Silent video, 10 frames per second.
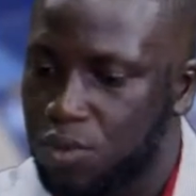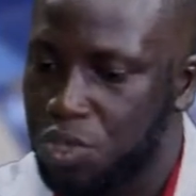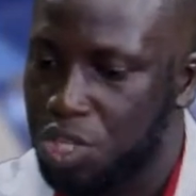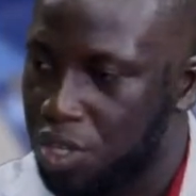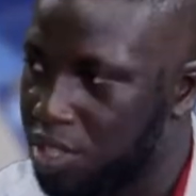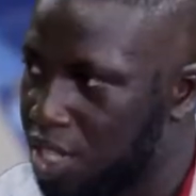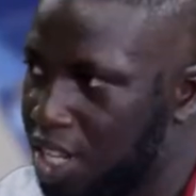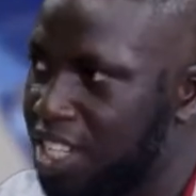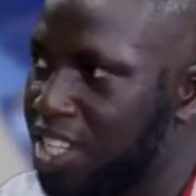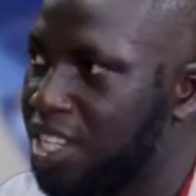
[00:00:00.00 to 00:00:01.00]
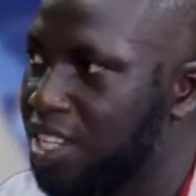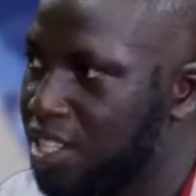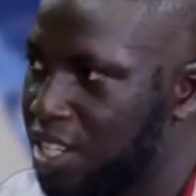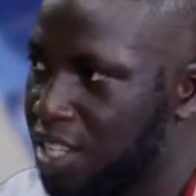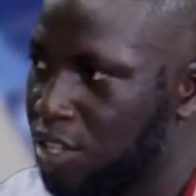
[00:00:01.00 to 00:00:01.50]
we consider
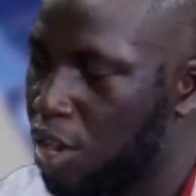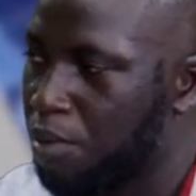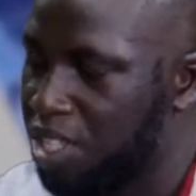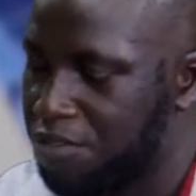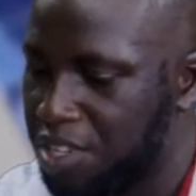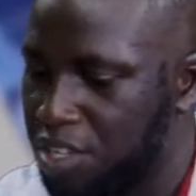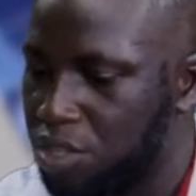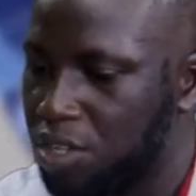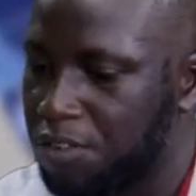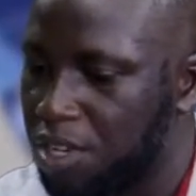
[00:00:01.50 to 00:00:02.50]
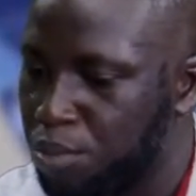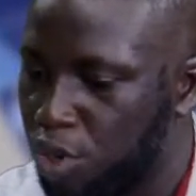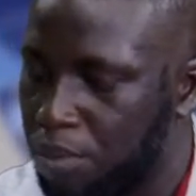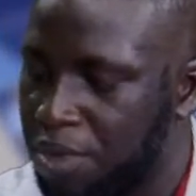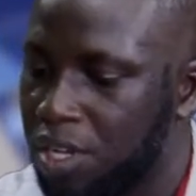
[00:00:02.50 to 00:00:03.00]
the normal definition of
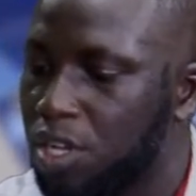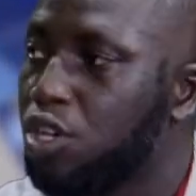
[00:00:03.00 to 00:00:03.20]
unemployment,